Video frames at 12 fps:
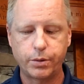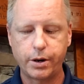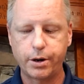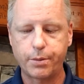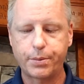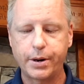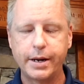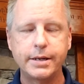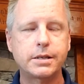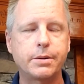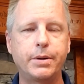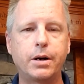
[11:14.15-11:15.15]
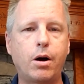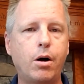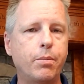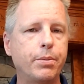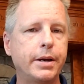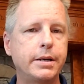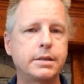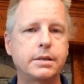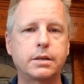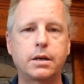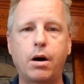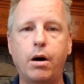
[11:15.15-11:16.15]
We are to praise him in all
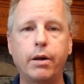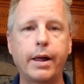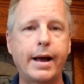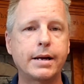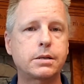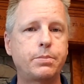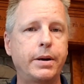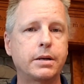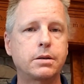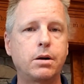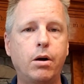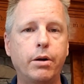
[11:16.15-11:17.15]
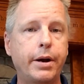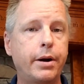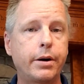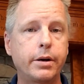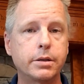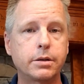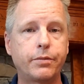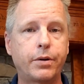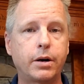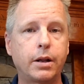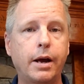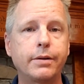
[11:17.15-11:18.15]
places, in all aspects, in all areas of
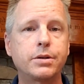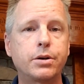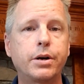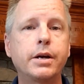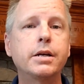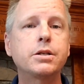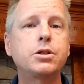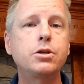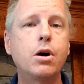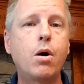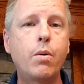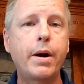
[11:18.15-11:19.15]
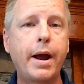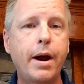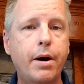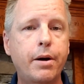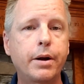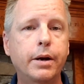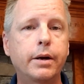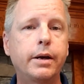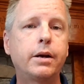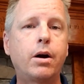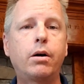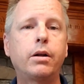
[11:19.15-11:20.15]
our lives. There is no area
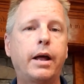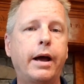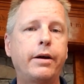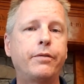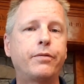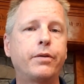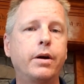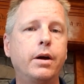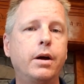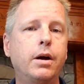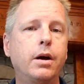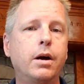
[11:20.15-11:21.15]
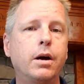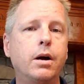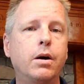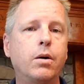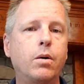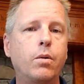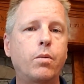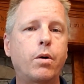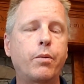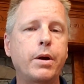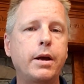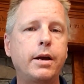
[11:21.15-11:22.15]
in our life
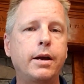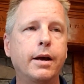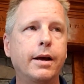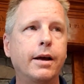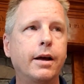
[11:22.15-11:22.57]
where we